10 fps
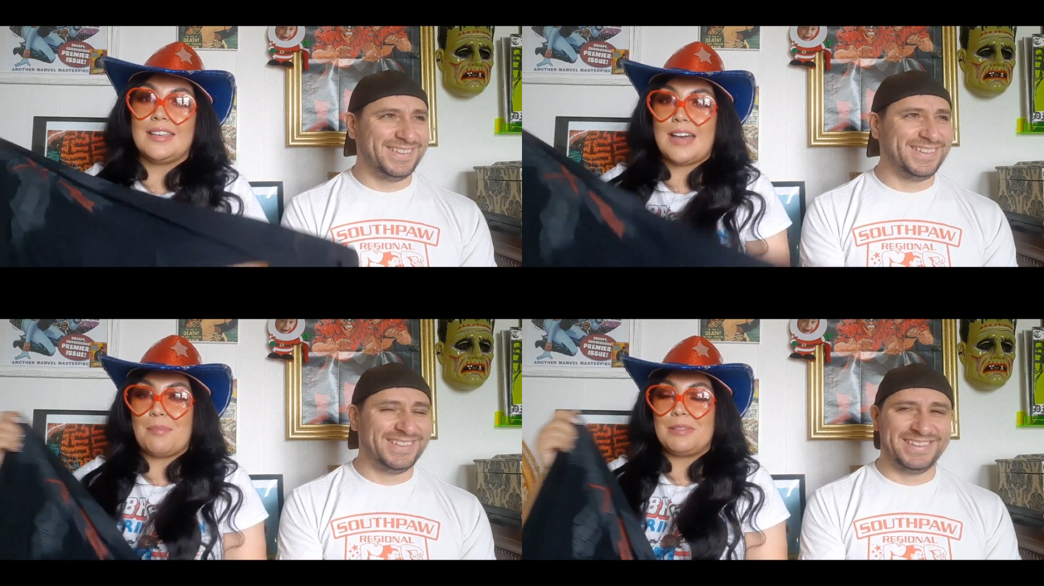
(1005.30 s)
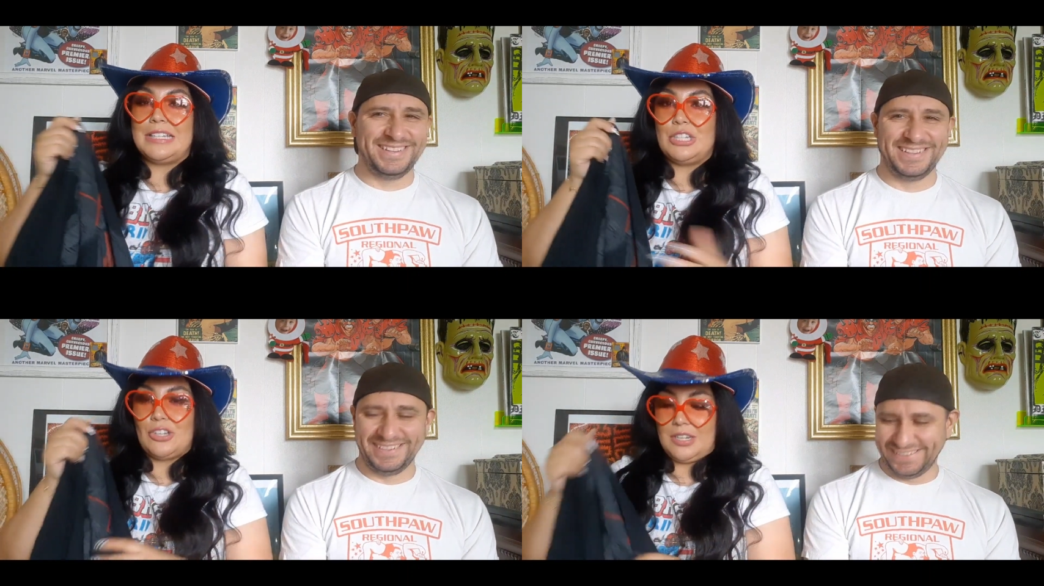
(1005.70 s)
Speaker 1: he got
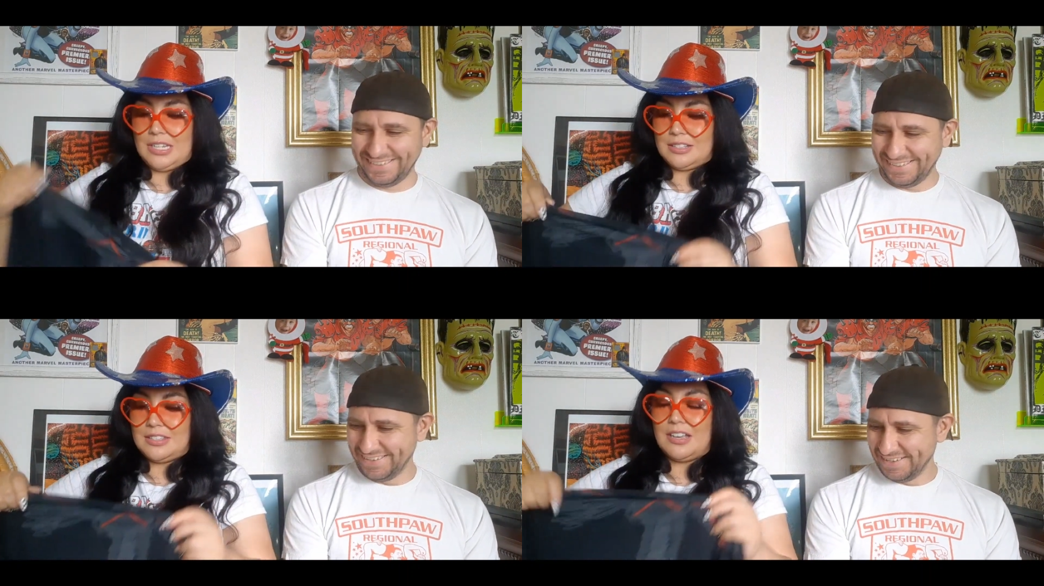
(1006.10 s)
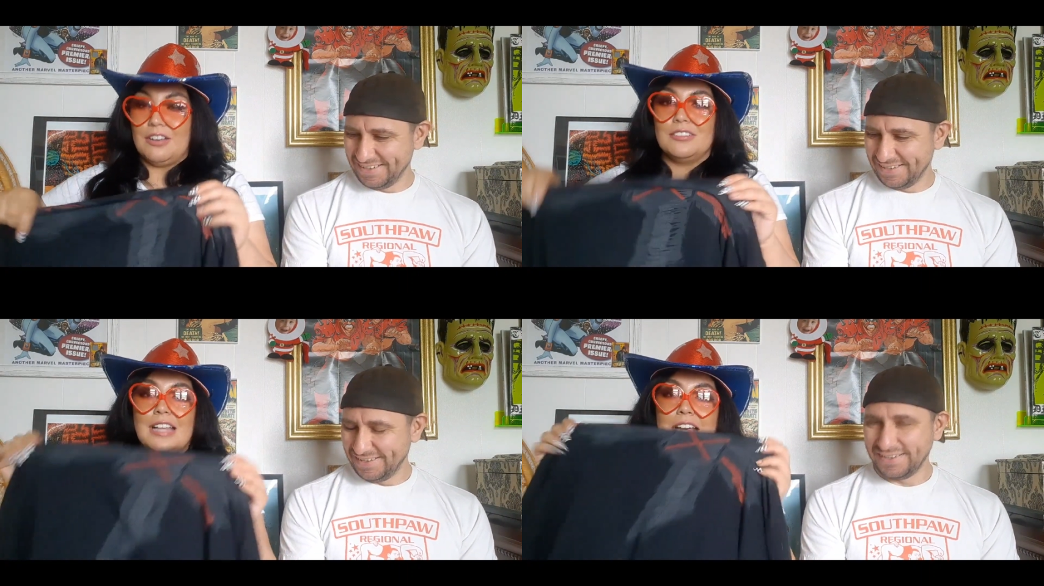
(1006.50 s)
bleach on it.
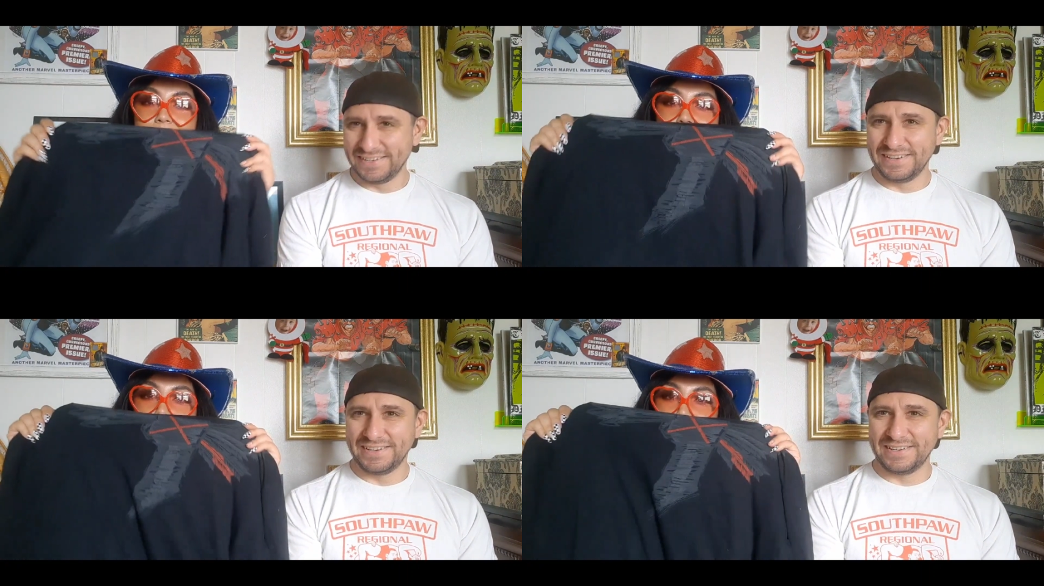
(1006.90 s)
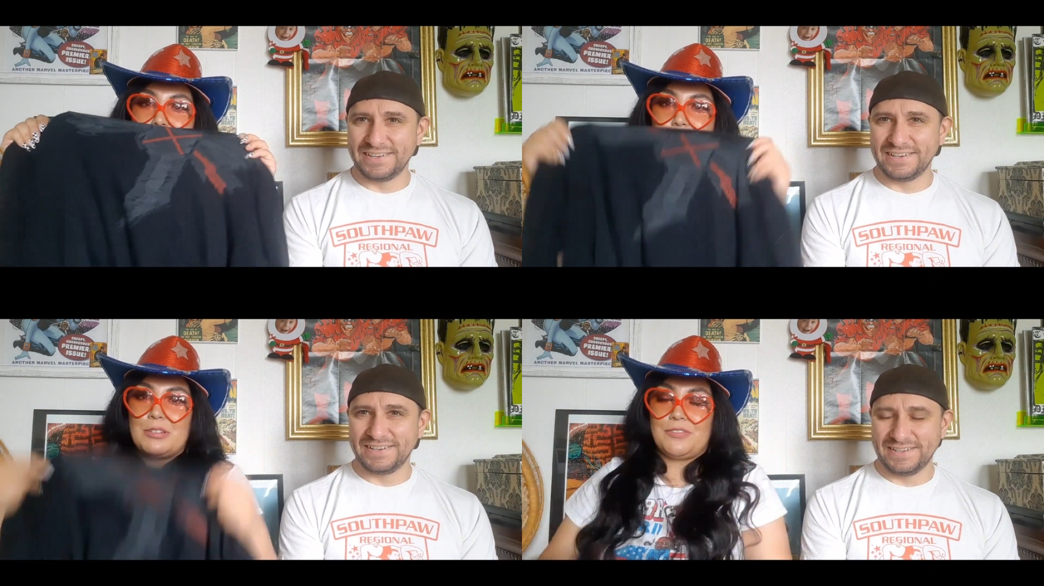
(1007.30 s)
So luckily we
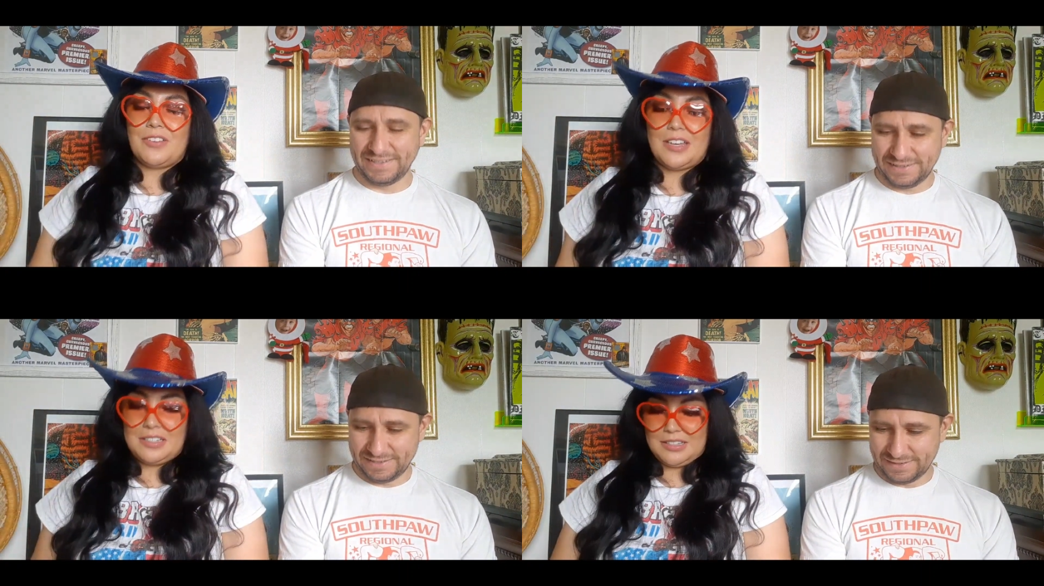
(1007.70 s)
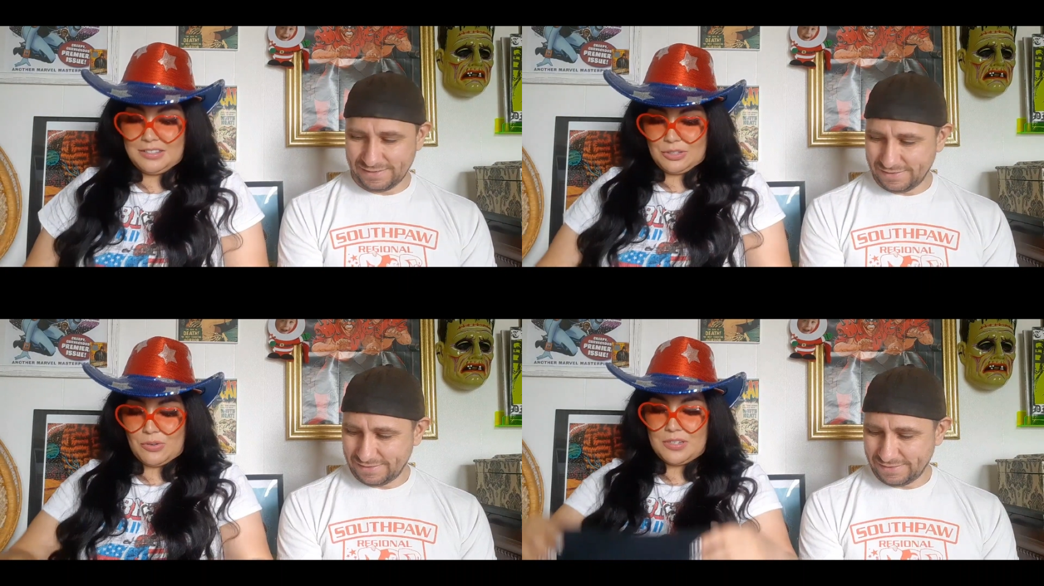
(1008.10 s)
were able to find
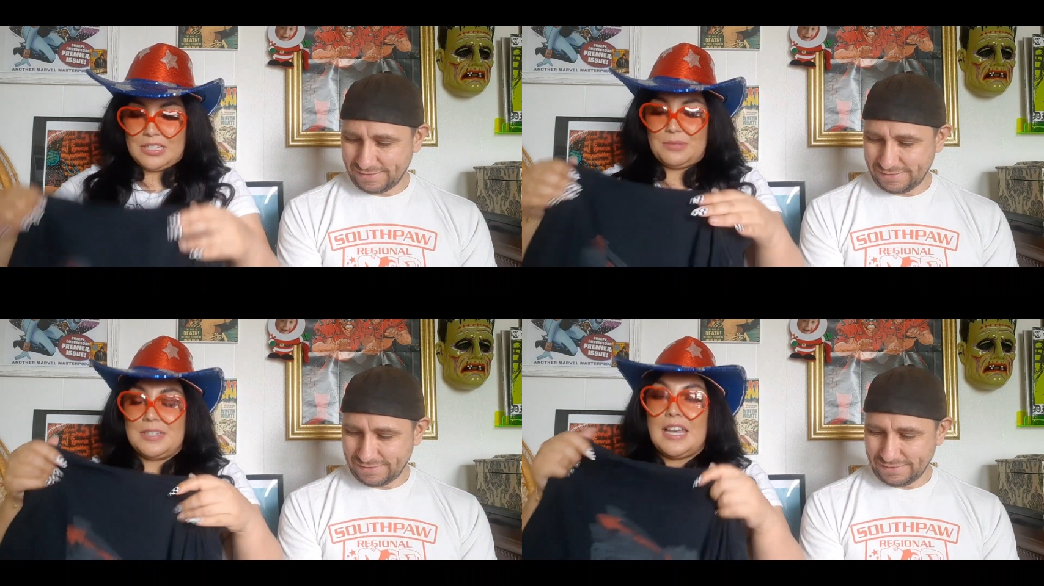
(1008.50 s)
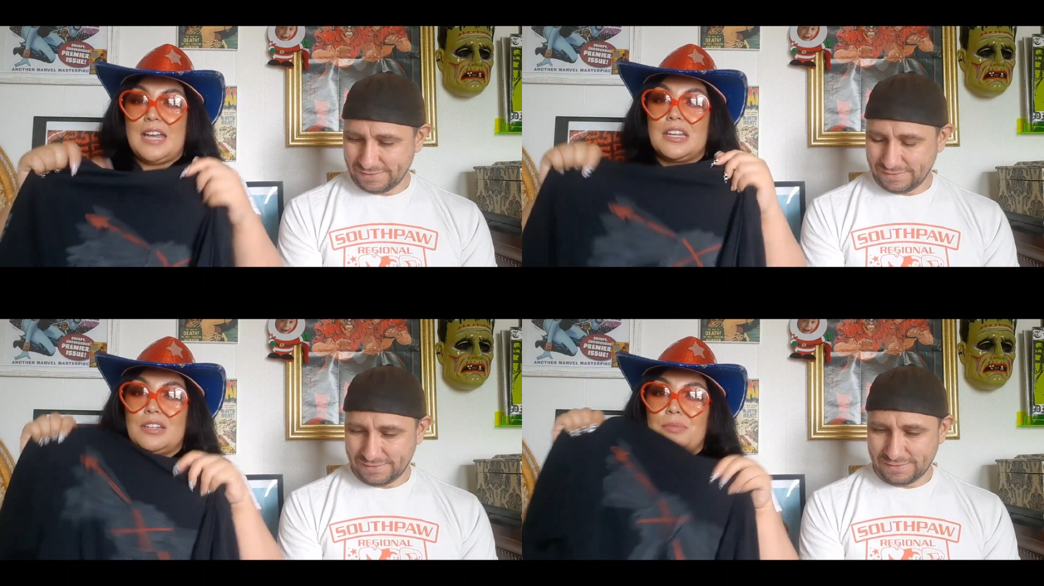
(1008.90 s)
score this one
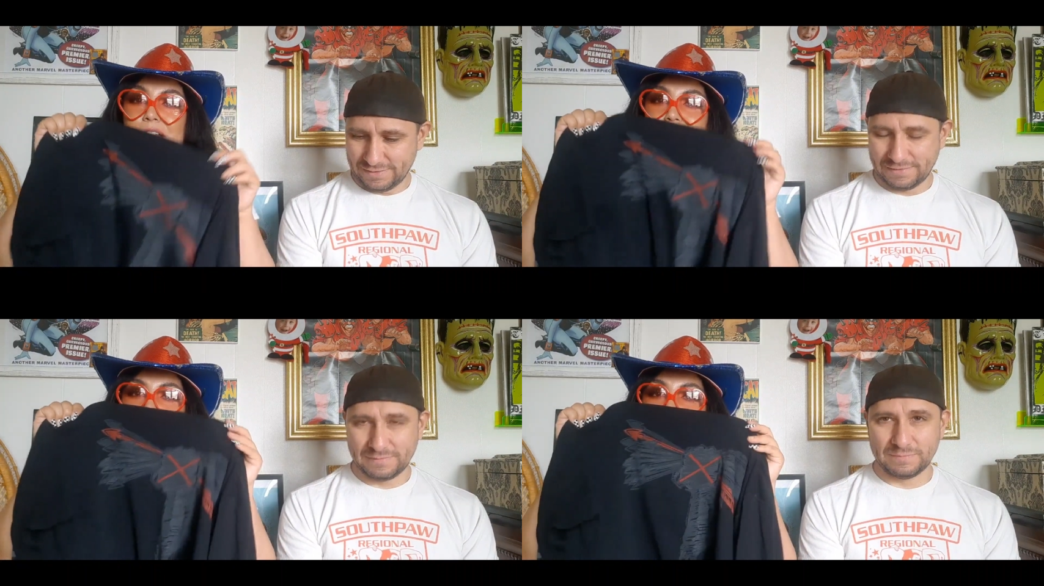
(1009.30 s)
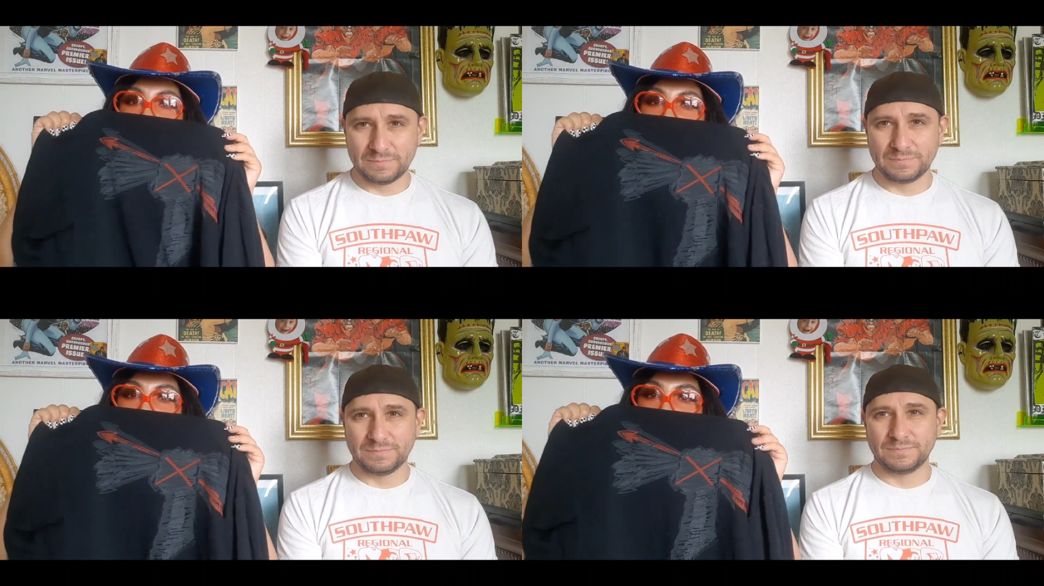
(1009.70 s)
at a Goodwill and
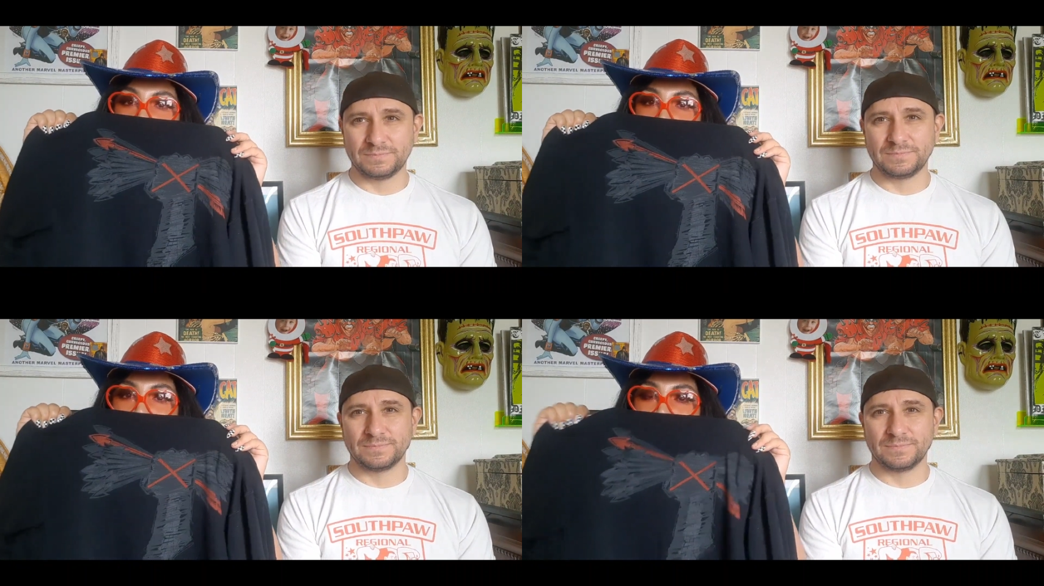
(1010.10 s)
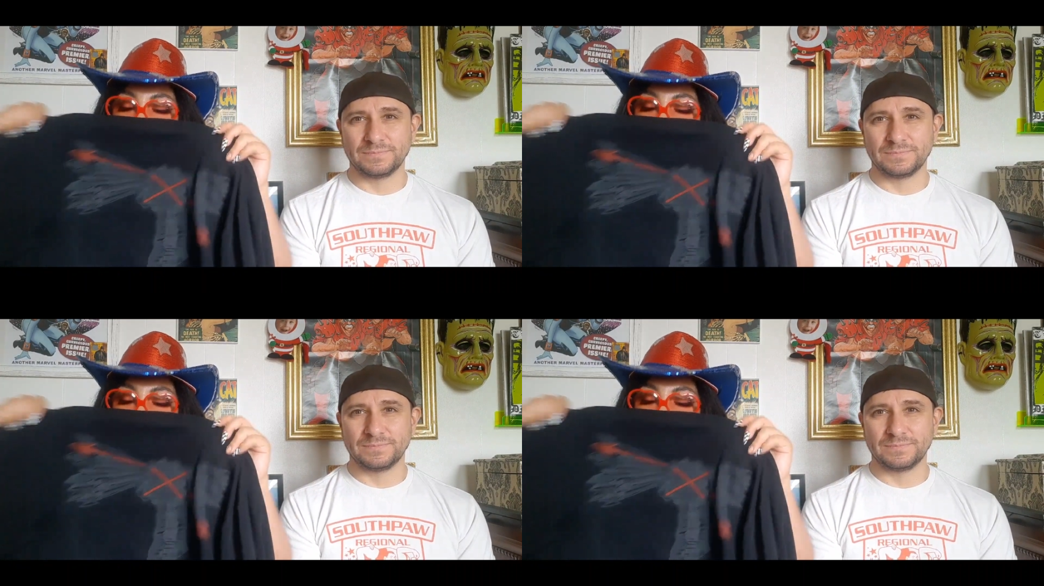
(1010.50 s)
I picked it up.